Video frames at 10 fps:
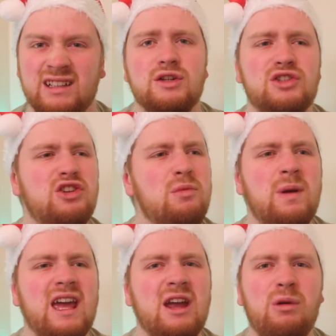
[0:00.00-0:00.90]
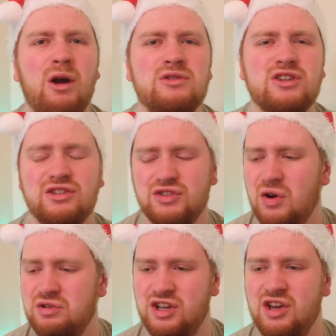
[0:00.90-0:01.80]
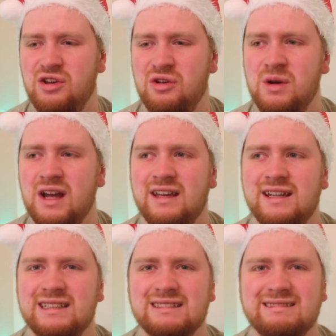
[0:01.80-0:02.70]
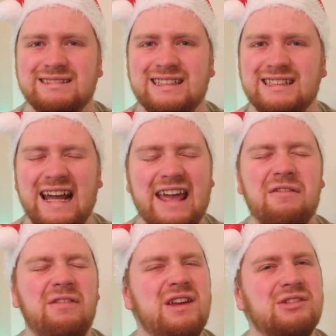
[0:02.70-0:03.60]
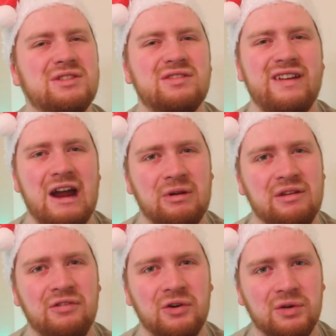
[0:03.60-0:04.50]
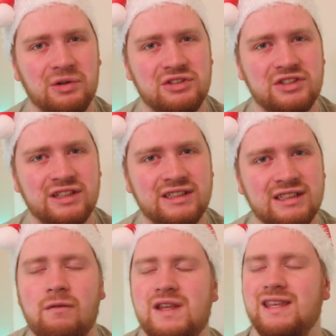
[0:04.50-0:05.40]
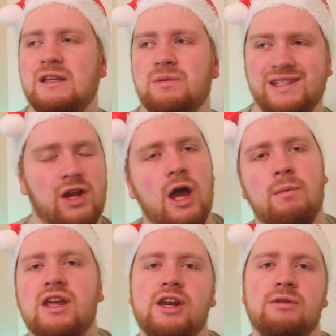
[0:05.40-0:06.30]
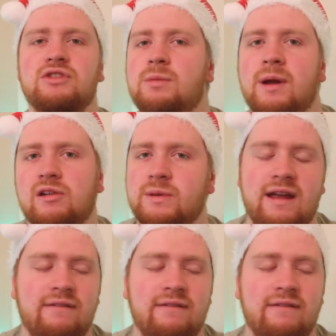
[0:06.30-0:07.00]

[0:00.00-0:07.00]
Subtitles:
Superheroes and Doctor Who, it feels very forced. Obviously this was a time where, superheroes were getting